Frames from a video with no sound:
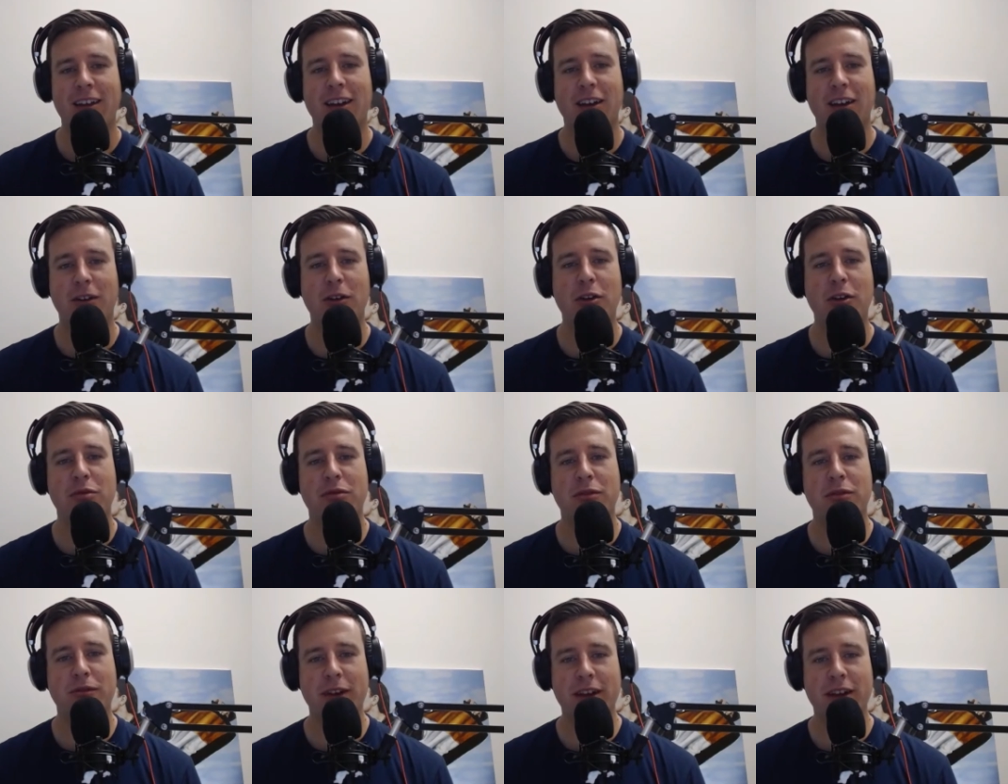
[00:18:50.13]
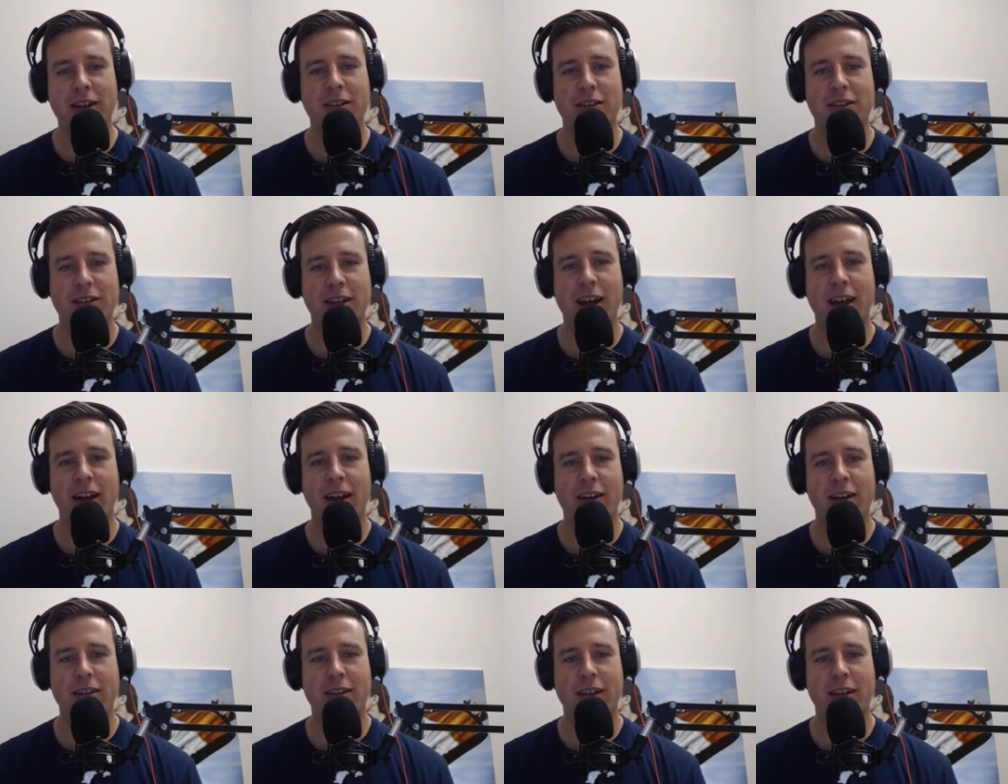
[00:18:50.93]
a group of investors
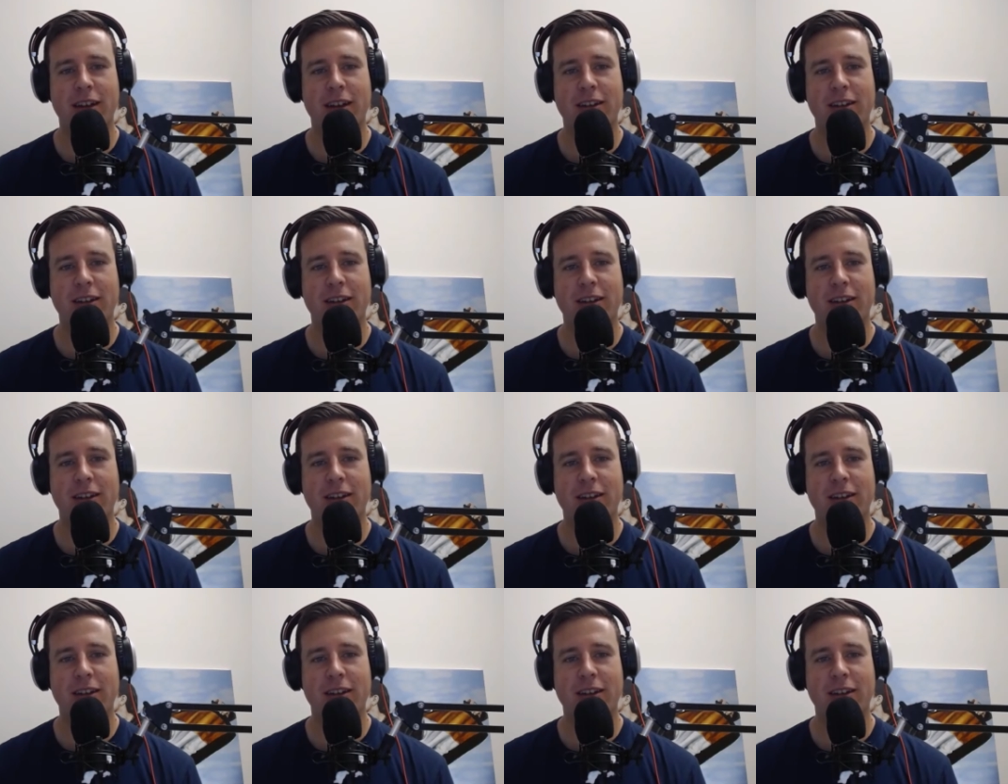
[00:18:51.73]
together to